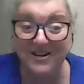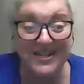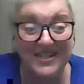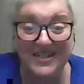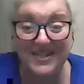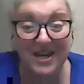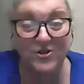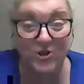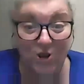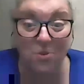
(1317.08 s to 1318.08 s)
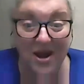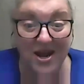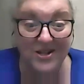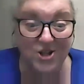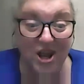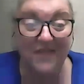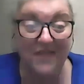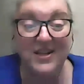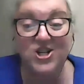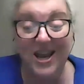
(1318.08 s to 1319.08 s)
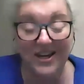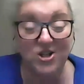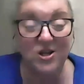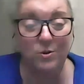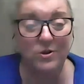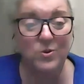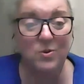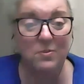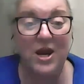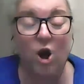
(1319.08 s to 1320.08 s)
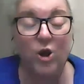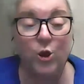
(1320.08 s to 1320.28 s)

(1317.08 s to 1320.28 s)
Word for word: has excelled so much that she actually works with me on